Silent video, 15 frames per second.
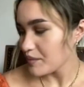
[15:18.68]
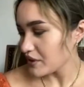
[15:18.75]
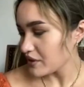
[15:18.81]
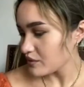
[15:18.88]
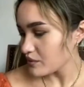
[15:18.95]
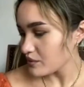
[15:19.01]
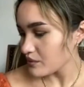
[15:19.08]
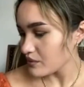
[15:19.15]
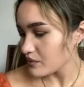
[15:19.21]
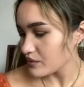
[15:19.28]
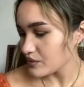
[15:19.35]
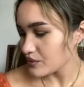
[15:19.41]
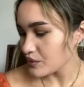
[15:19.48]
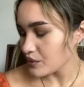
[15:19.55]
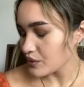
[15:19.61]
I mean
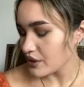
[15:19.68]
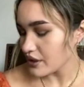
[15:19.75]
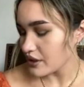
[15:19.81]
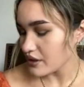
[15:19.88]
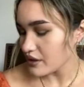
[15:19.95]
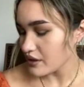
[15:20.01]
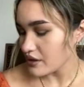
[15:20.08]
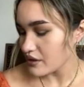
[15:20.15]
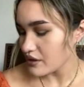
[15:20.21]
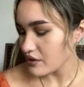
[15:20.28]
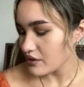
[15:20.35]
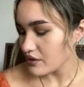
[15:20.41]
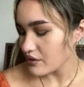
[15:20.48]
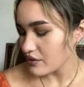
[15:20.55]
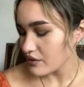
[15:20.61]
the
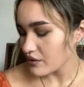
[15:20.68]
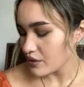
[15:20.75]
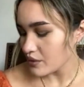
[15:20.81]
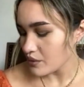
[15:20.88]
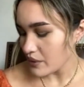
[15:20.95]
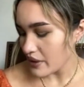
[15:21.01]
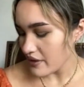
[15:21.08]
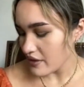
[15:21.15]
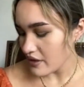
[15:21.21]
the way